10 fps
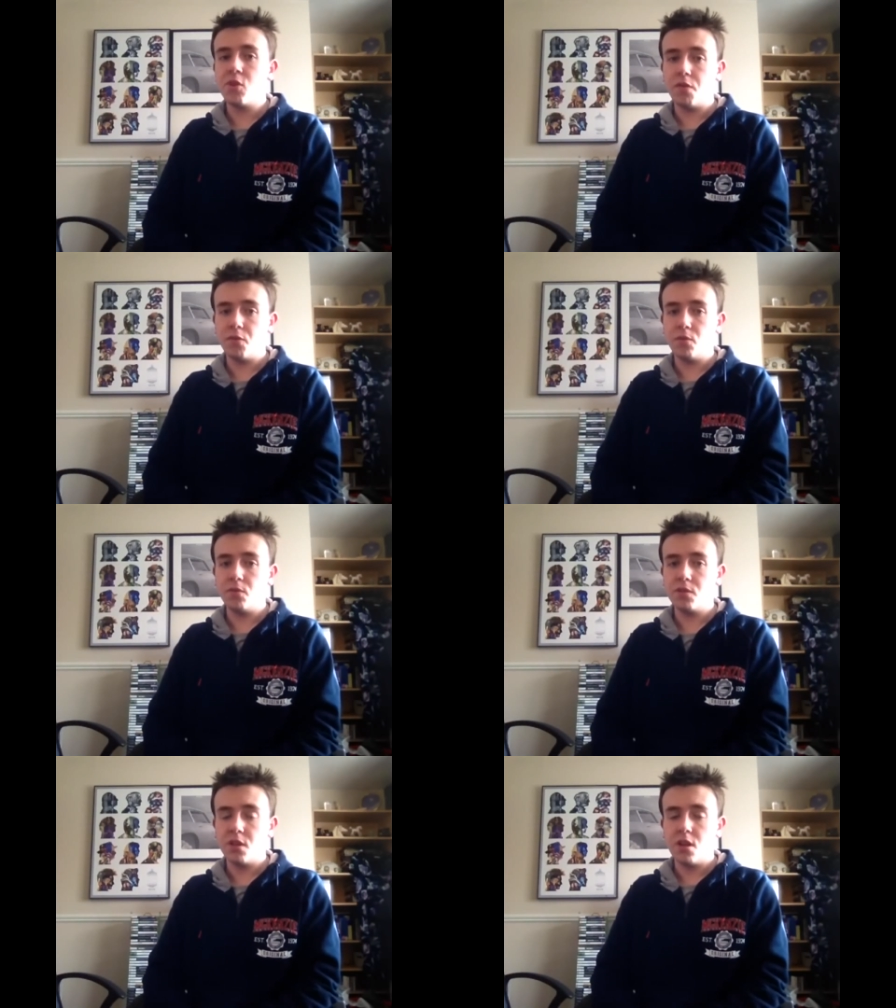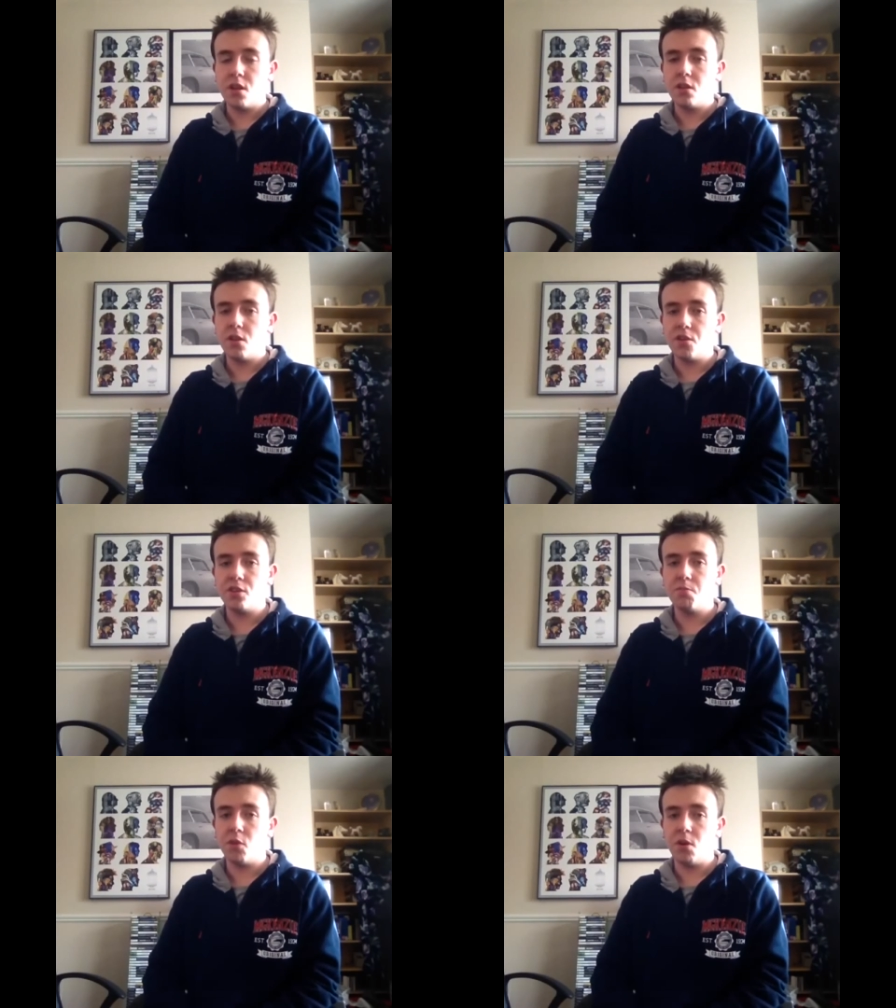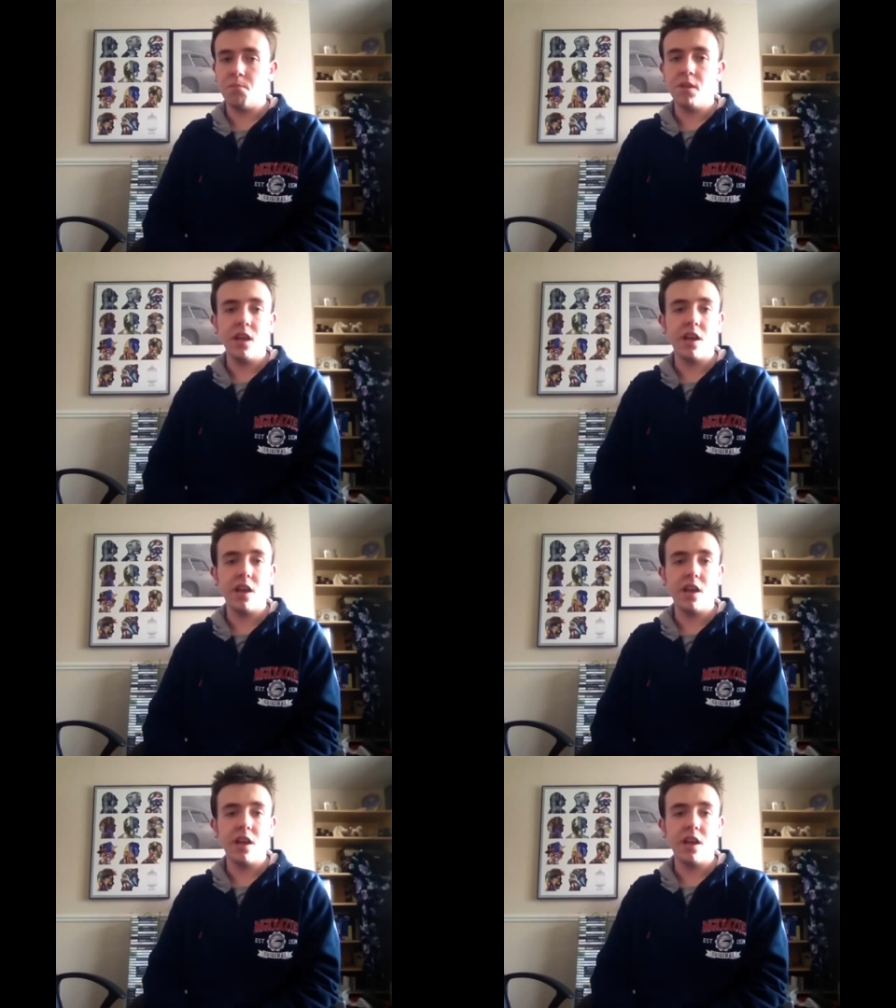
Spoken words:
novels cost a bomb.